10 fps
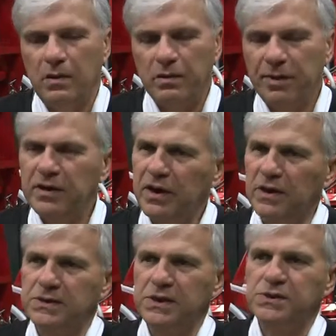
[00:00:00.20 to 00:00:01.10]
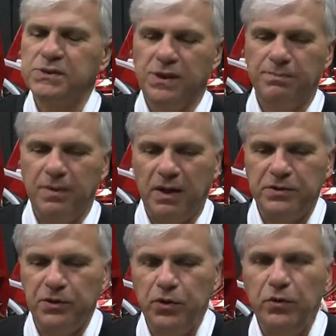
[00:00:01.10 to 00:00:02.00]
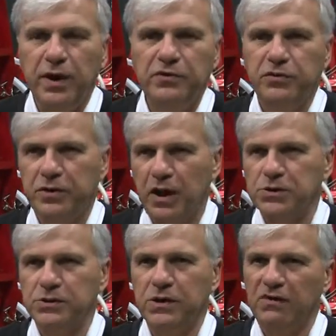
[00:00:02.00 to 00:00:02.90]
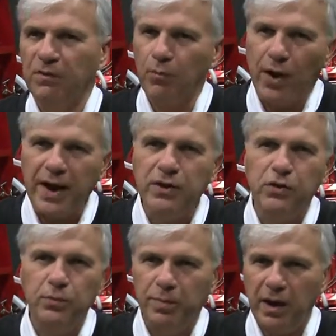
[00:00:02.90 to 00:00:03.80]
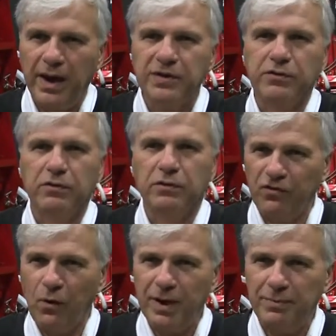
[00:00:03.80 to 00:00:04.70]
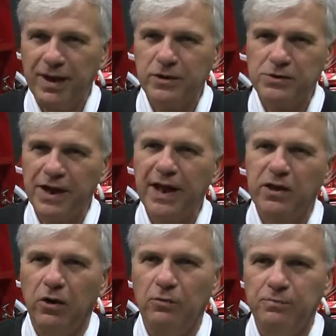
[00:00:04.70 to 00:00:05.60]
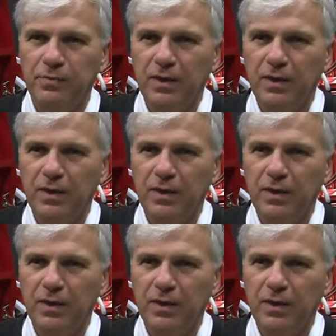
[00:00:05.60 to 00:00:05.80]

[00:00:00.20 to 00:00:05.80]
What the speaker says: The big deal is this is a new introduction of a brand new planter for white planters in Agco.